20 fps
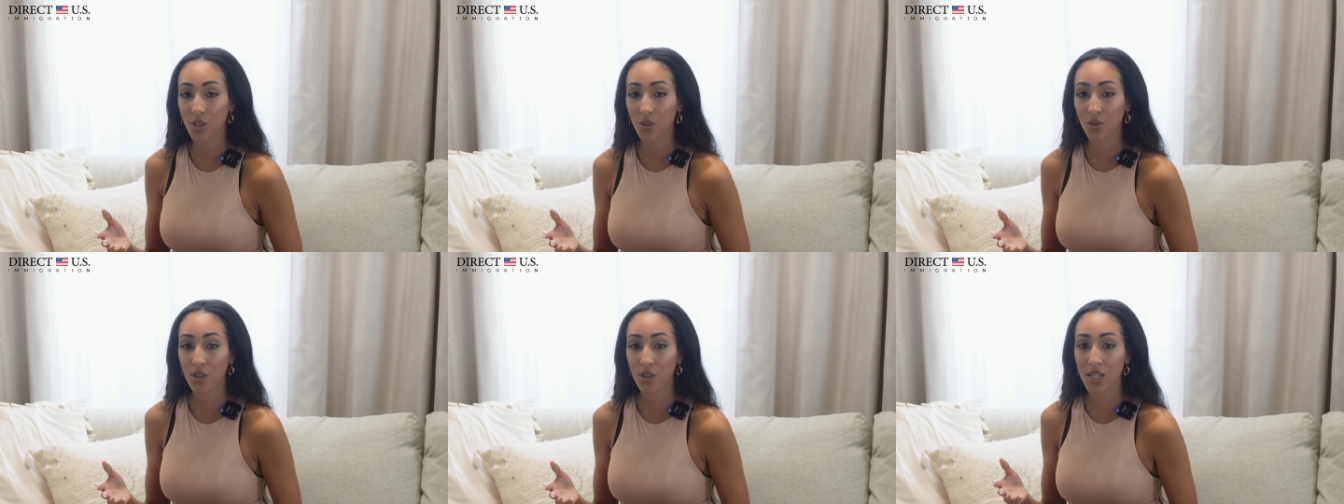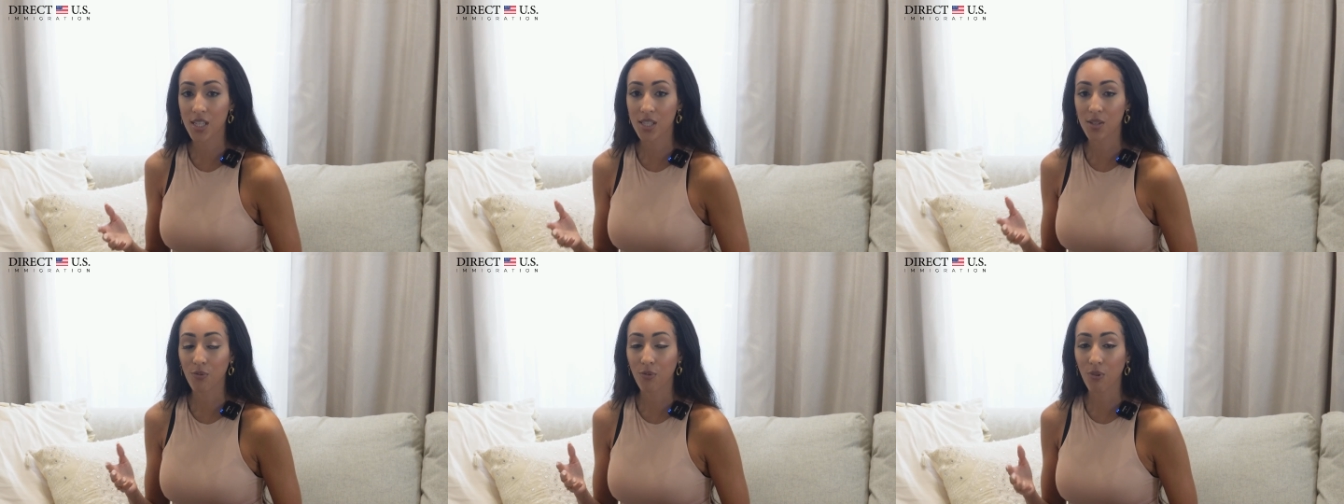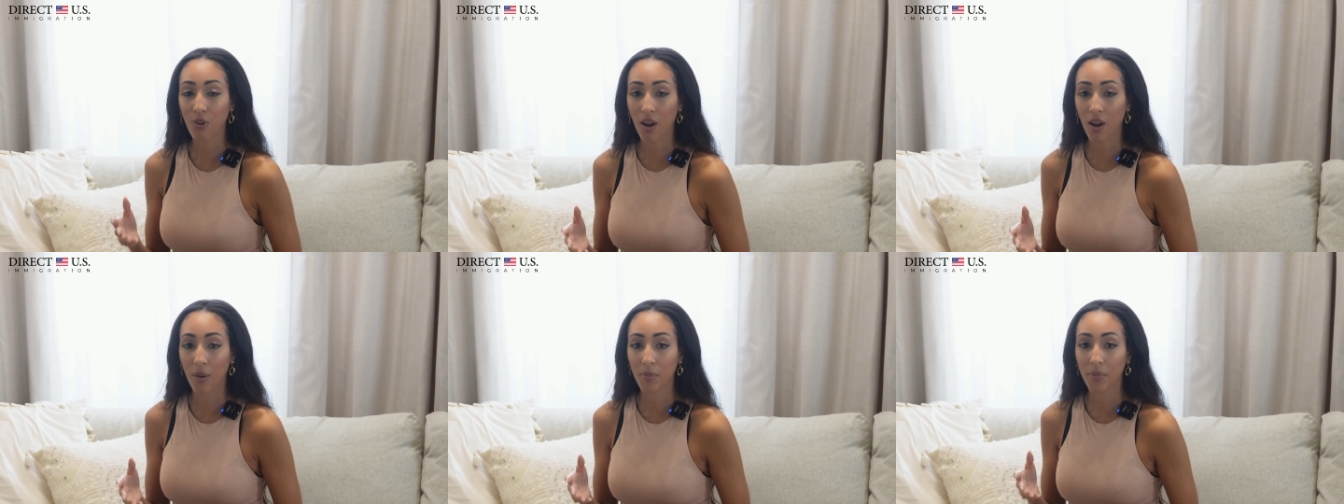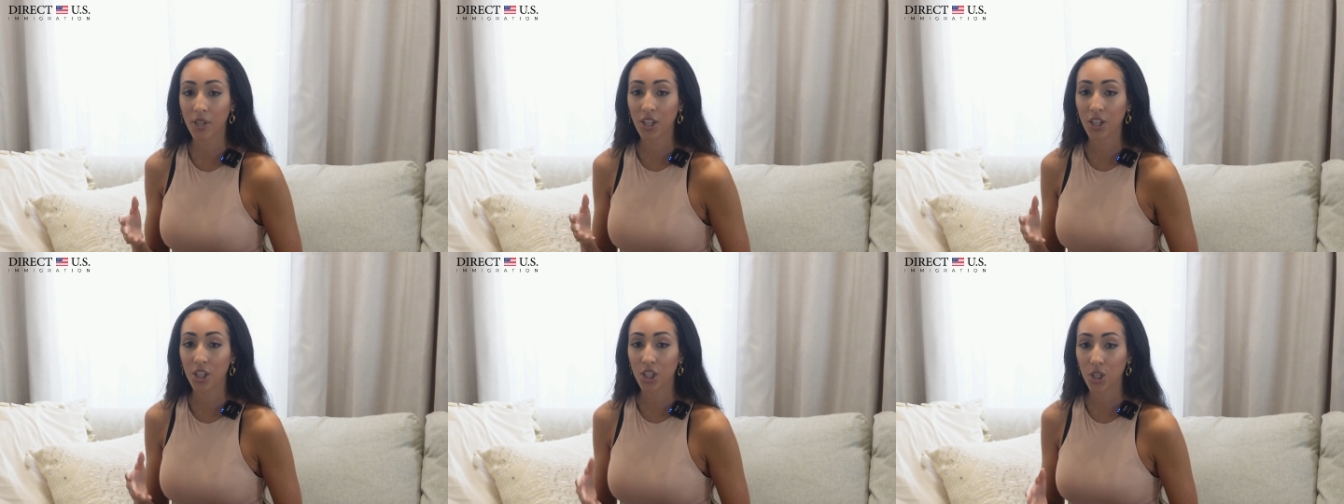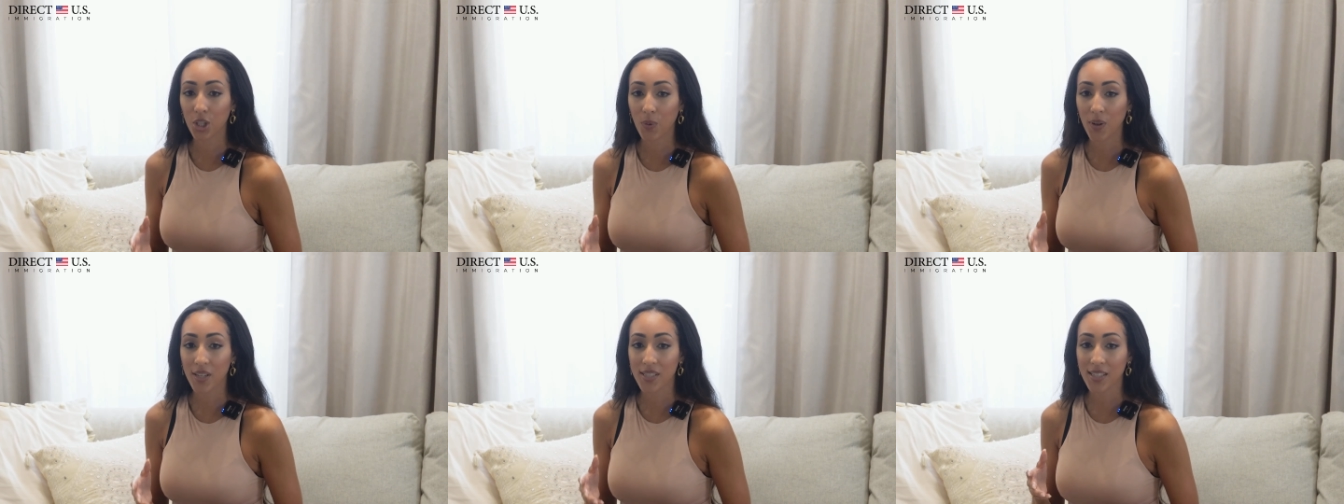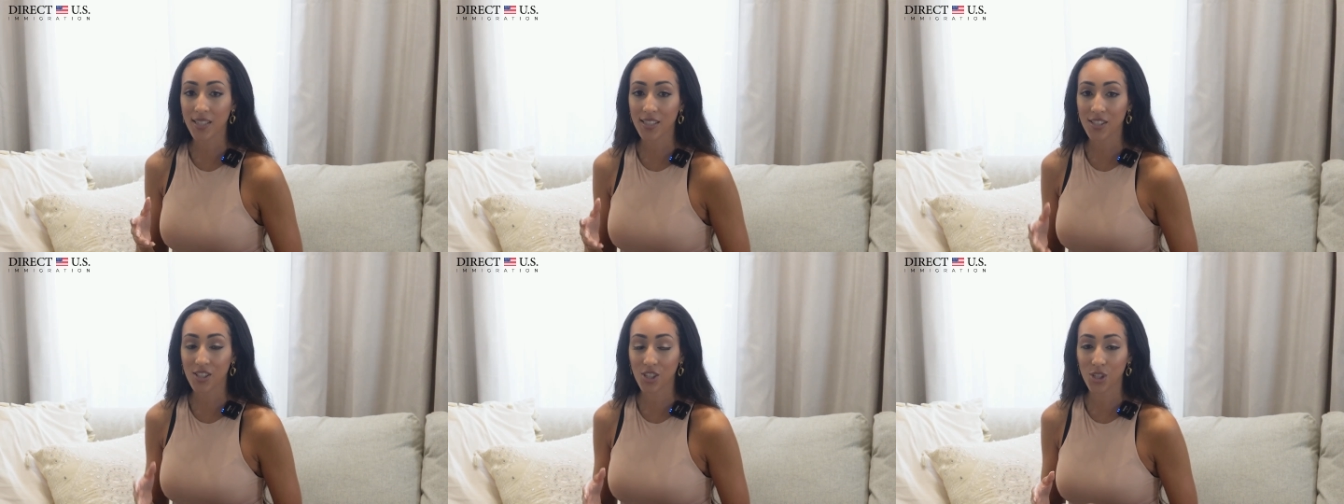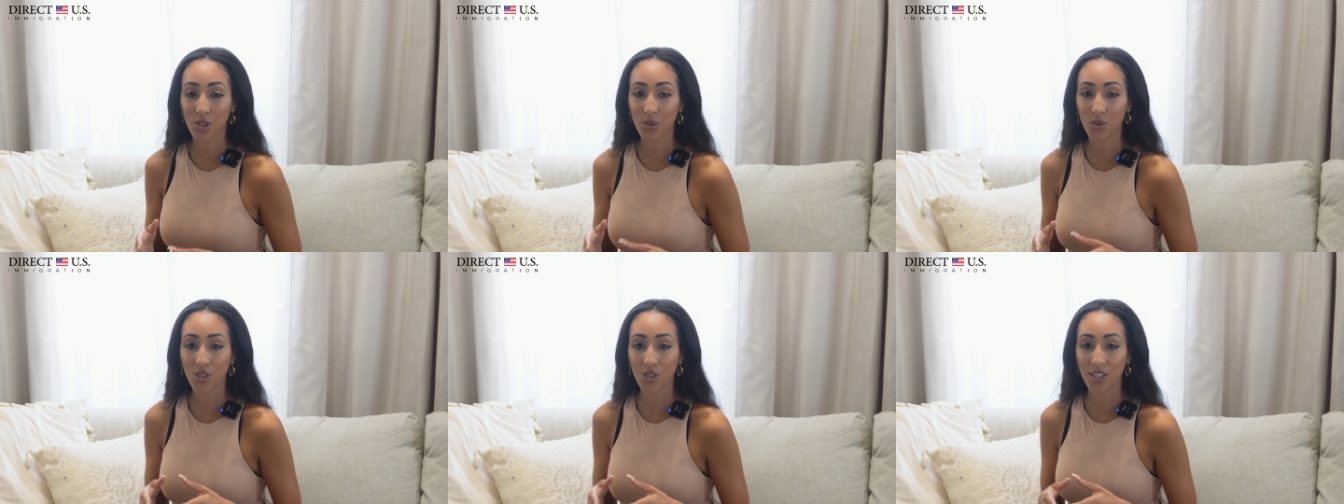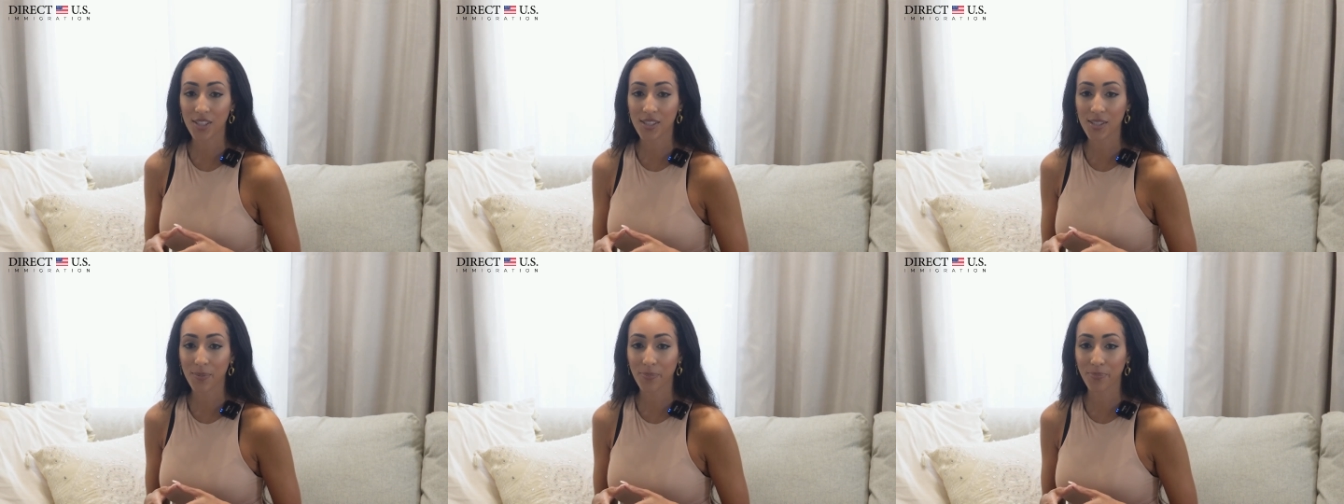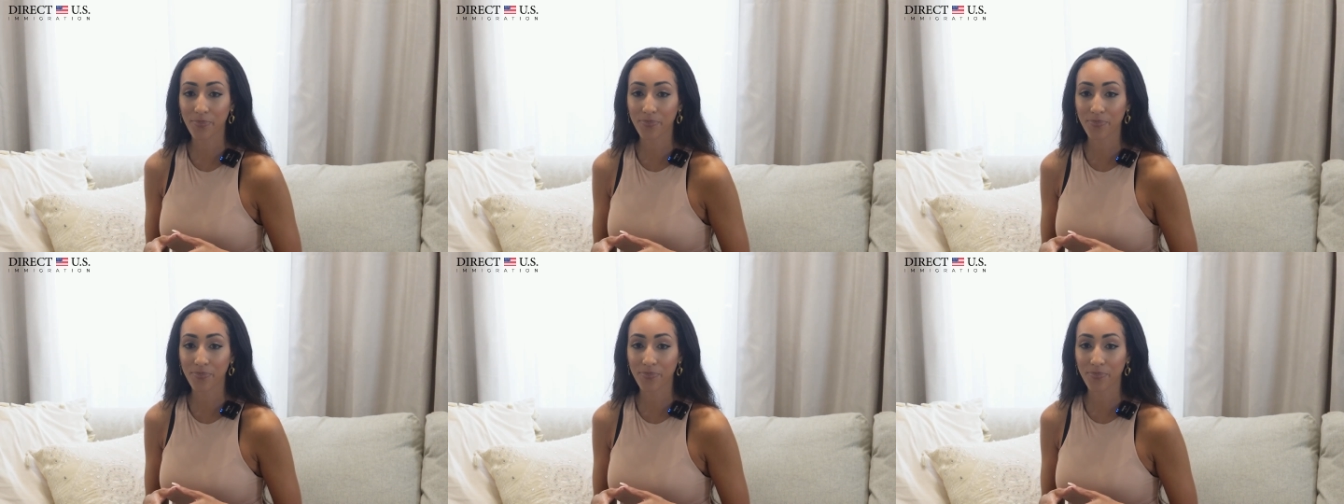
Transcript: degrees from U.S. institutions.